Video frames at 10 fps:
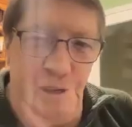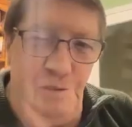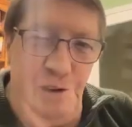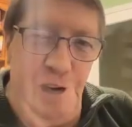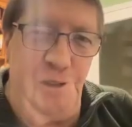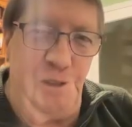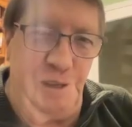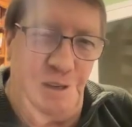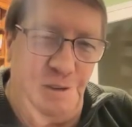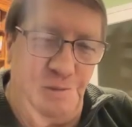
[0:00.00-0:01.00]
Reds
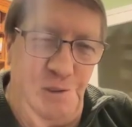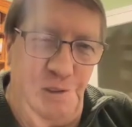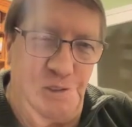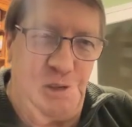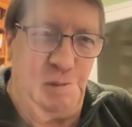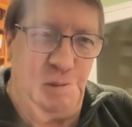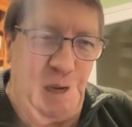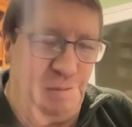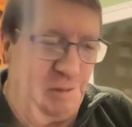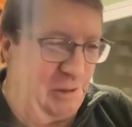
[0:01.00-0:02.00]
Field of Dream game.